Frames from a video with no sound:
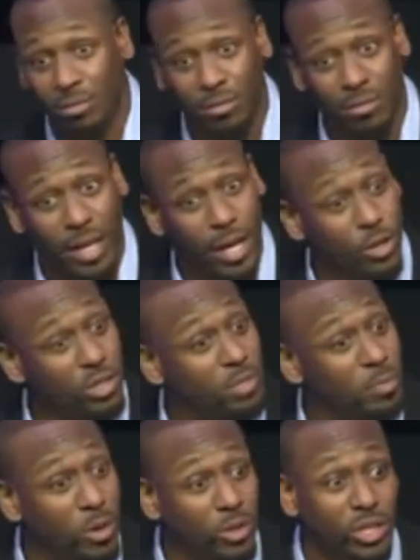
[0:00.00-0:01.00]
that are
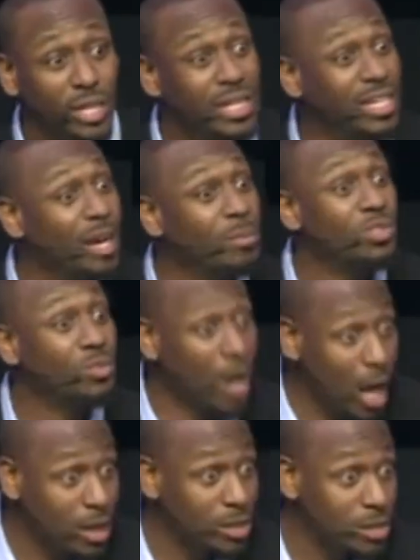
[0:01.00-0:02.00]
spiritually dumb as
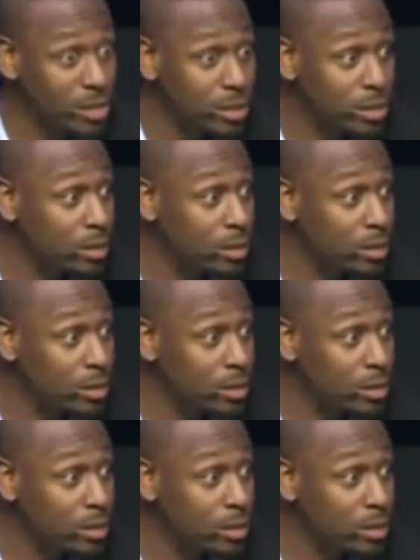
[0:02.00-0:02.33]
rocks.